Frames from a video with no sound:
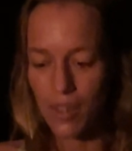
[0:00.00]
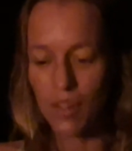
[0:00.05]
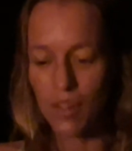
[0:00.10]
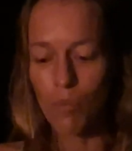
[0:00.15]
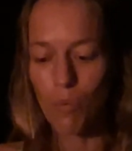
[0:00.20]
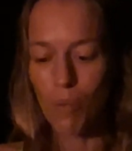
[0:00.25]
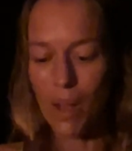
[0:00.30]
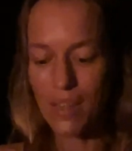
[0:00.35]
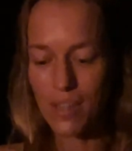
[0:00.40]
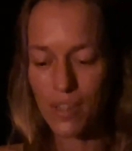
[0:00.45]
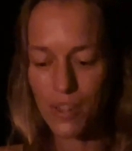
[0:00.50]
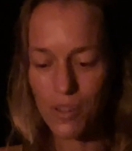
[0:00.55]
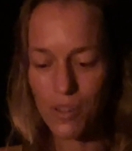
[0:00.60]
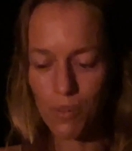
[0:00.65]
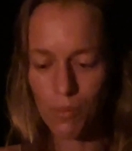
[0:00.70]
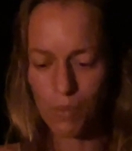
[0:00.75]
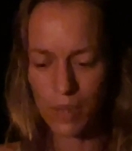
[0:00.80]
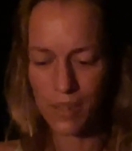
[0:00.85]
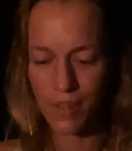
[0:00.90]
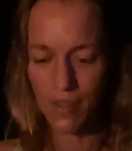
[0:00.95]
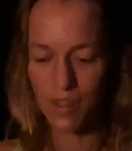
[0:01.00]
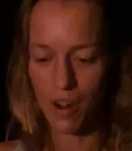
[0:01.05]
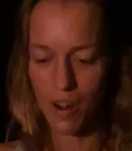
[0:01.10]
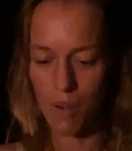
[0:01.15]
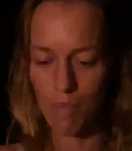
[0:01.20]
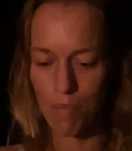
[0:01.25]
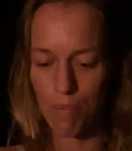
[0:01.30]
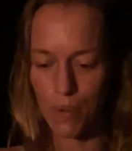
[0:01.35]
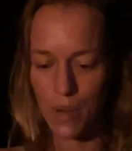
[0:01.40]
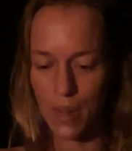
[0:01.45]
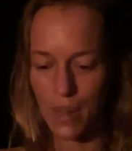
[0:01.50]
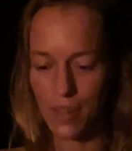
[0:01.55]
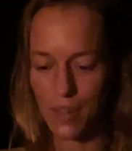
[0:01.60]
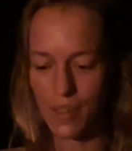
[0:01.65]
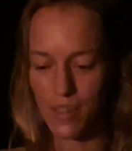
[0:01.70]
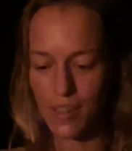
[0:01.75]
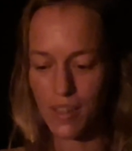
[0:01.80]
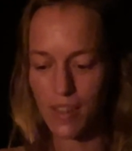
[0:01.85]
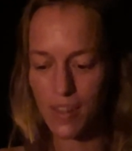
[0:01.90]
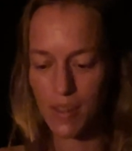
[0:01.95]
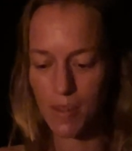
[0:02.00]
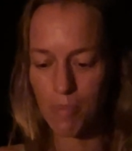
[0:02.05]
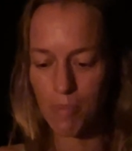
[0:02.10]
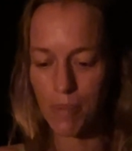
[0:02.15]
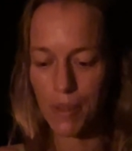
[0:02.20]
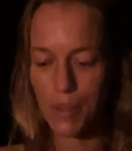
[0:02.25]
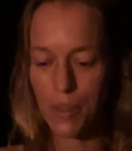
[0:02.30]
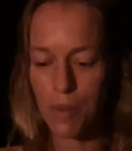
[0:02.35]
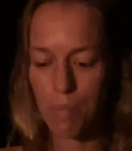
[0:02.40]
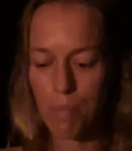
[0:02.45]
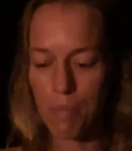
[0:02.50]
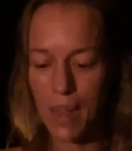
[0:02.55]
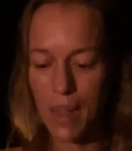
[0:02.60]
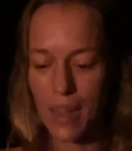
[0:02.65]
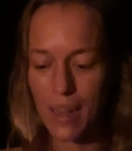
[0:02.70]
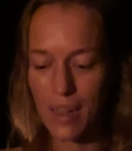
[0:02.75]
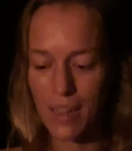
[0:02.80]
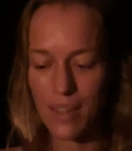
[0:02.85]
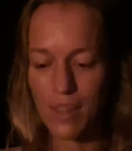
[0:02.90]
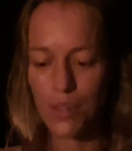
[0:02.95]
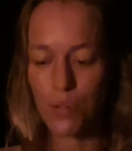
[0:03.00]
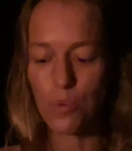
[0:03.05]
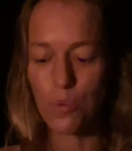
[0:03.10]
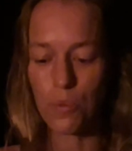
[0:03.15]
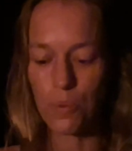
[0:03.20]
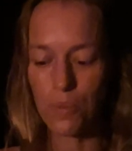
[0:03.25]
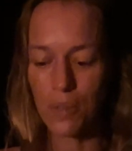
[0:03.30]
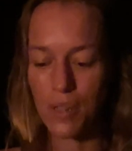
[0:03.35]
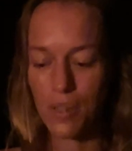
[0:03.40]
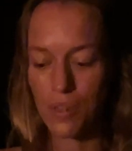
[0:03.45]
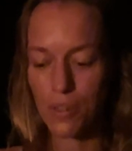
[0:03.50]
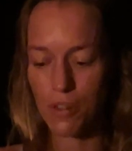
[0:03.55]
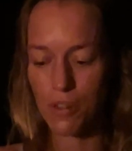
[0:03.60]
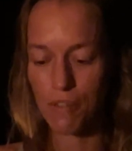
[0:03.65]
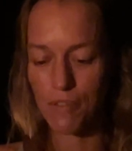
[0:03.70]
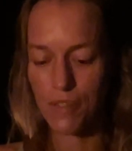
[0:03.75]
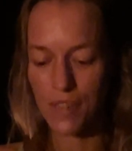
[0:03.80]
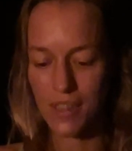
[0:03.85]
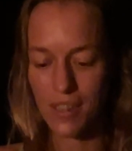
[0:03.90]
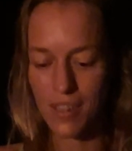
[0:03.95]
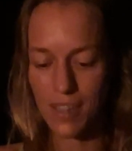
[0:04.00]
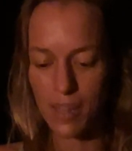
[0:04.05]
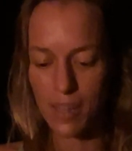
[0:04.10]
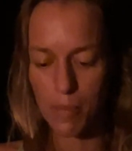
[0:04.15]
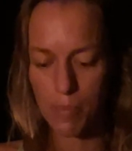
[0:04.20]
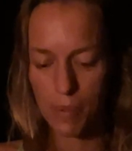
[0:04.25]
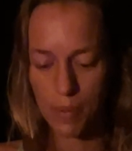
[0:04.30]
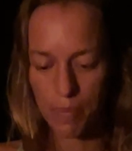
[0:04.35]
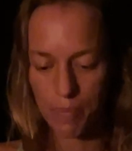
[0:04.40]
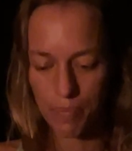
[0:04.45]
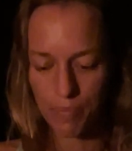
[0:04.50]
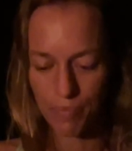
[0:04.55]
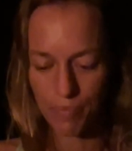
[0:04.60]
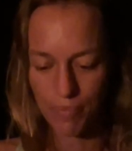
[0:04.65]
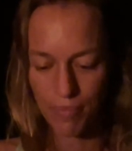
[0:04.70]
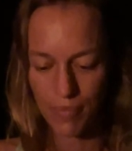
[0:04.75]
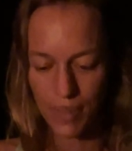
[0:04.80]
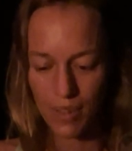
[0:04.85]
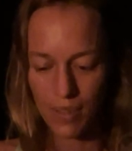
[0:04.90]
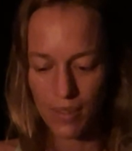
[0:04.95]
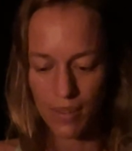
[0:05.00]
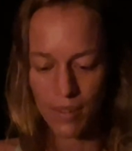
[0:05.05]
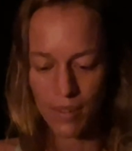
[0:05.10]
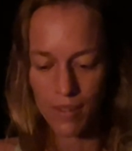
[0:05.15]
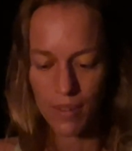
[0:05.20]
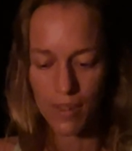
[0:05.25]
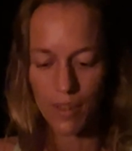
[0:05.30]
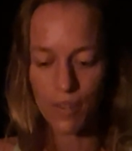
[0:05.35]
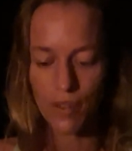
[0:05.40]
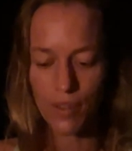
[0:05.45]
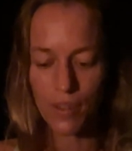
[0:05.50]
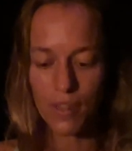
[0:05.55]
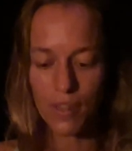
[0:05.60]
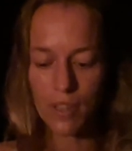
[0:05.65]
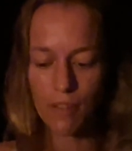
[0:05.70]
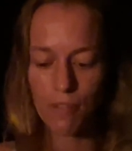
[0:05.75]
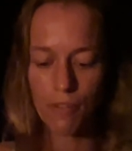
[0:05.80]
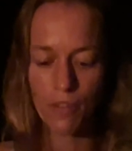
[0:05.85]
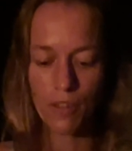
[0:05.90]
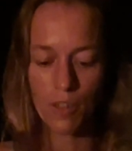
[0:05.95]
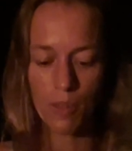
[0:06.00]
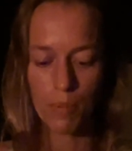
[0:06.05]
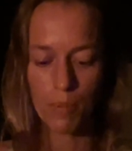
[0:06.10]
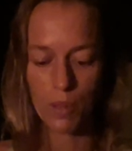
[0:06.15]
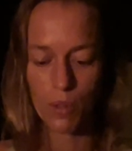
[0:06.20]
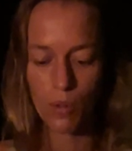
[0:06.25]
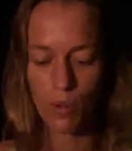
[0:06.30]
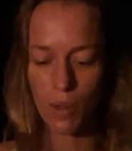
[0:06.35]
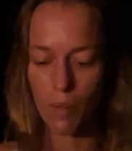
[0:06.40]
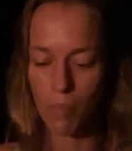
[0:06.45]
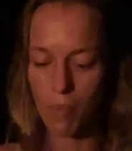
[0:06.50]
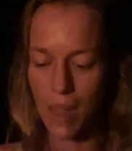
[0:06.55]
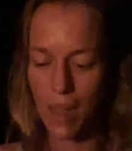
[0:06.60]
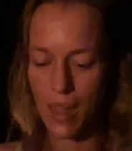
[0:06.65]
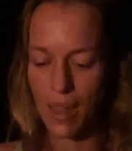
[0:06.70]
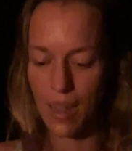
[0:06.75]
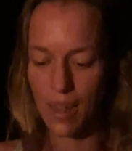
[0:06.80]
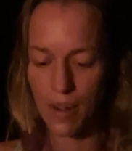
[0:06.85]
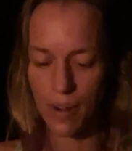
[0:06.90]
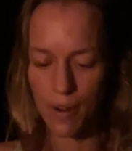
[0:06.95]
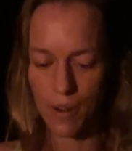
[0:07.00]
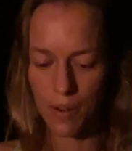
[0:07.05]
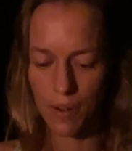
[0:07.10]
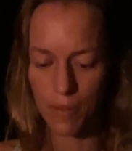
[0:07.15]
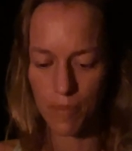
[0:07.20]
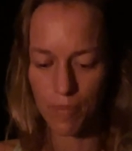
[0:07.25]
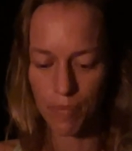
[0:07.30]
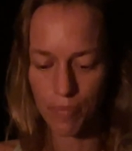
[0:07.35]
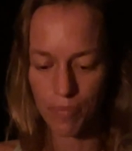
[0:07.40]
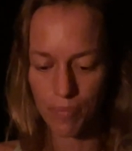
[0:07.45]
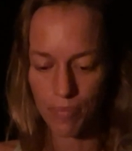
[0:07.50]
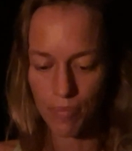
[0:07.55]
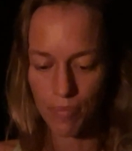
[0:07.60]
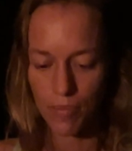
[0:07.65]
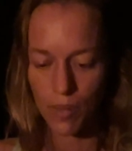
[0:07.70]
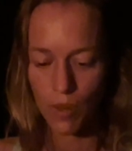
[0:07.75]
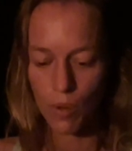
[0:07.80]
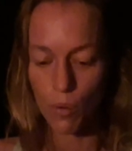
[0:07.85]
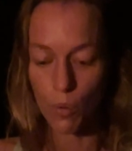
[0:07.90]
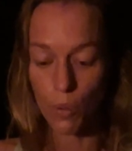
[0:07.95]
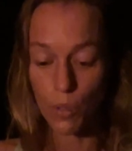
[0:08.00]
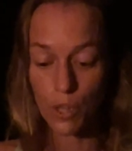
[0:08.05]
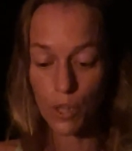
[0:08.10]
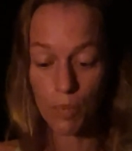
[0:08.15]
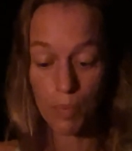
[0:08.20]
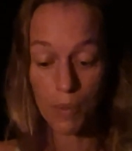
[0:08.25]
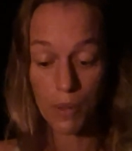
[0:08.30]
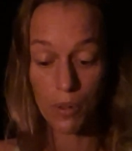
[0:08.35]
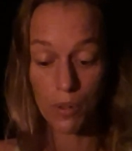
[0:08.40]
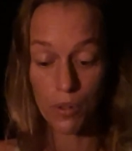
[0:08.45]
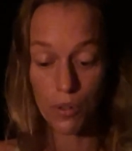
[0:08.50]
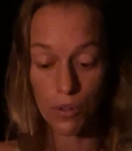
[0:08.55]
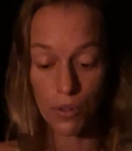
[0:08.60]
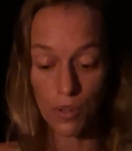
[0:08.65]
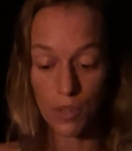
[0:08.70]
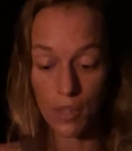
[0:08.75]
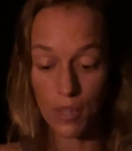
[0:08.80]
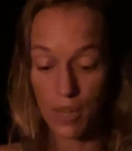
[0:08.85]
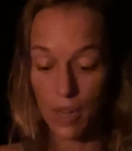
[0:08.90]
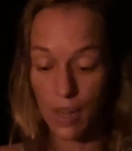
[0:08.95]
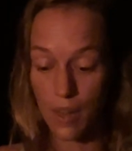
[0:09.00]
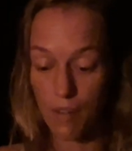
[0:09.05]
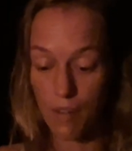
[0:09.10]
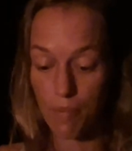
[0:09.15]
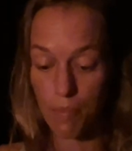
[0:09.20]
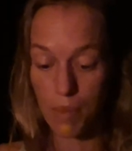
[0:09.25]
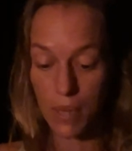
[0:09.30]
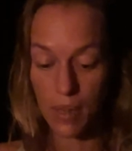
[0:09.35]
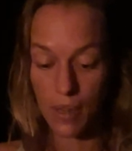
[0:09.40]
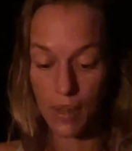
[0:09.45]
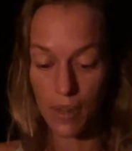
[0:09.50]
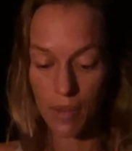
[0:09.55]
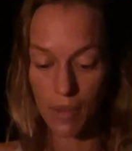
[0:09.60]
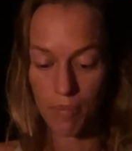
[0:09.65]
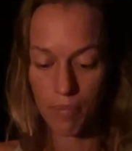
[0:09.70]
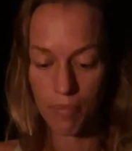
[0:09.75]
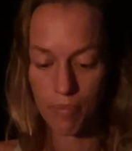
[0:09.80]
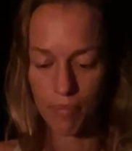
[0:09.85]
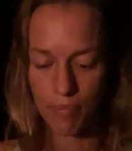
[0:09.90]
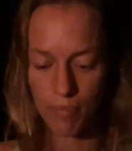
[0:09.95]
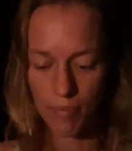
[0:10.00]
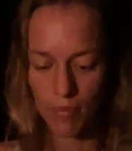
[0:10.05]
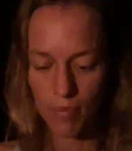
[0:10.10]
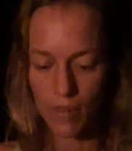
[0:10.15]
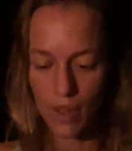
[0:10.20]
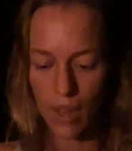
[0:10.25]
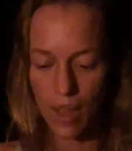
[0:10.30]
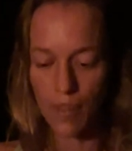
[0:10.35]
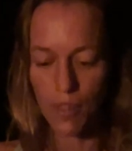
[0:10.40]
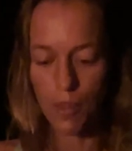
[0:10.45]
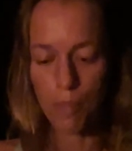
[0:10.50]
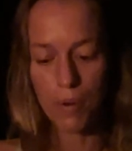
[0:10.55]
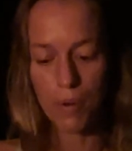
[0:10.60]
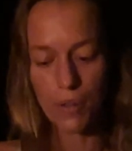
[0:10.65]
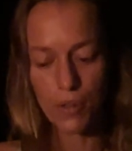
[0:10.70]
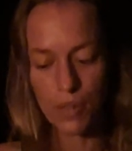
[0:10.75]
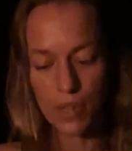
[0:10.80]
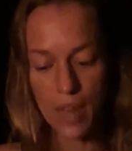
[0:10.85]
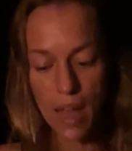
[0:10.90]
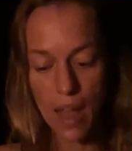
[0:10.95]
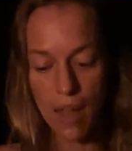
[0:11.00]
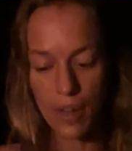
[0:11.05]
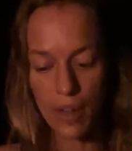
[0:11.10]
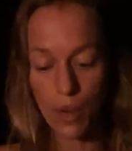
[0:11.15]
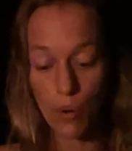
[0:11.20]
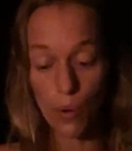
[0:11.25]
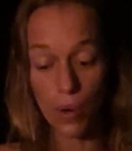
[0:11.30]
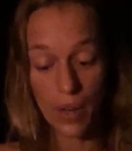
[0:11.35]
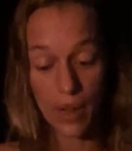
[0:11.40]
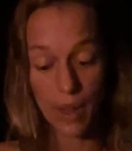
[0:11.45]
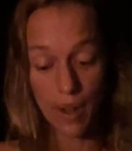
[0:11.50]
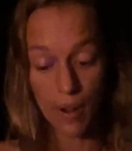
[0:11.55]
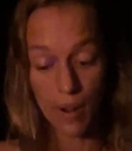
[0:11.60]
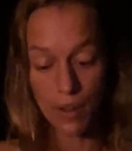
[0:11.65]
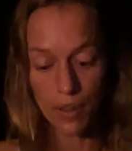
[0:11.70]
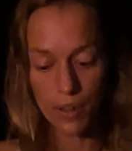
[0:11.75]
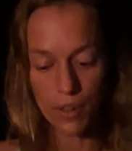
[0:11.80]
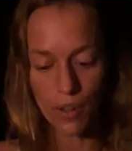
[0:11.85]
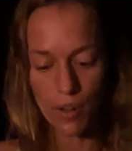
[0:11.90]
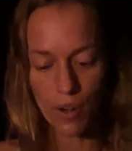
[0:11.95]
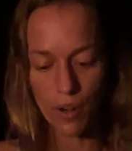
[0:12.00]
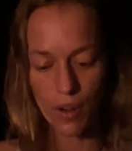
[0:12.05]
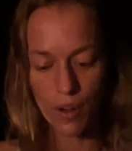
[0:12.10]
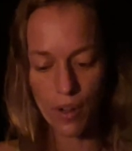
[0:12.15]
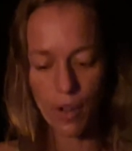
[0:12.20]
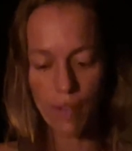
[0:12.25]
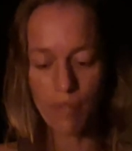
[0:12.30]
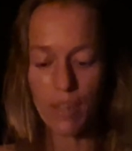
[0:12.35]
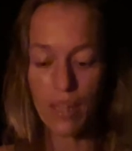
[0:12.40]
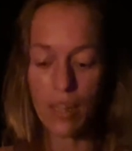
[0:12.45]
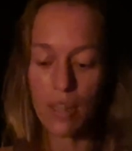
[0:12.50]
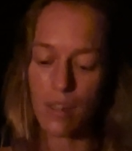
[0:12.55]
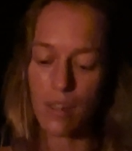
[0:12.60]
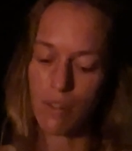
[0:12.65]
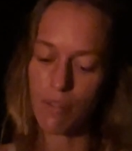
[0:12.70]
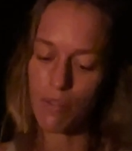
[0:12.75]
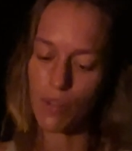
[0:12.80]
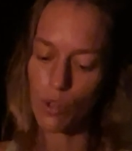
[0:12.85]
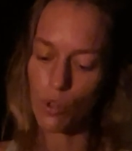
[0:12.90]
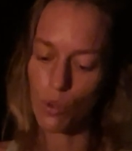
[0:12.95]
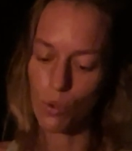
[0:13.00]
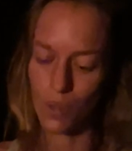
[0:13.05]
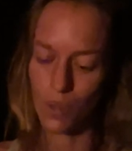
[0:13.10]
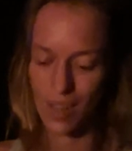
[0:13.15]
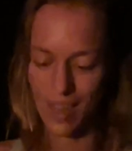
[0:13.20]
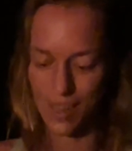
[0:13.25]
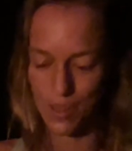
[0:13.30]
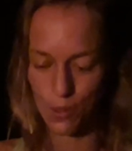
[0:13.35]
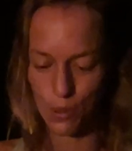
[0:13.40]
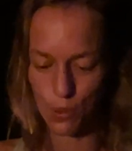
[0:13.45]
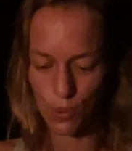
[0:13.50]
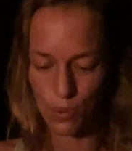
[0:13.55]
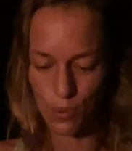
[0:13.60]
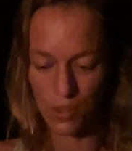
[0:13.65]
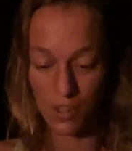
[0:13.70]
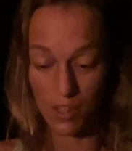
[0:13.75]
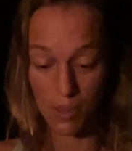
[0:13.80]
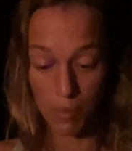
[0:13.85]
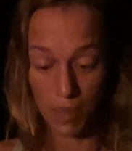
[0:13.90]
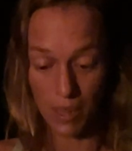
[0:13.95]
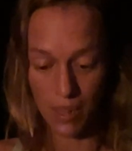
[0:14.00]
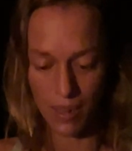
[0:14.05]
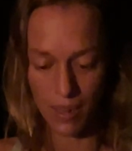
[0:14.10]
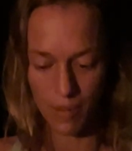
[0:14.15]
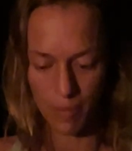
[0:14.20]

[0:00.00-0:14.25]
Western winds are brisk, but their bite is only surface deep. There is a difference between my inner, or spiritual state of being, and the personality or character of the individual I choose to be.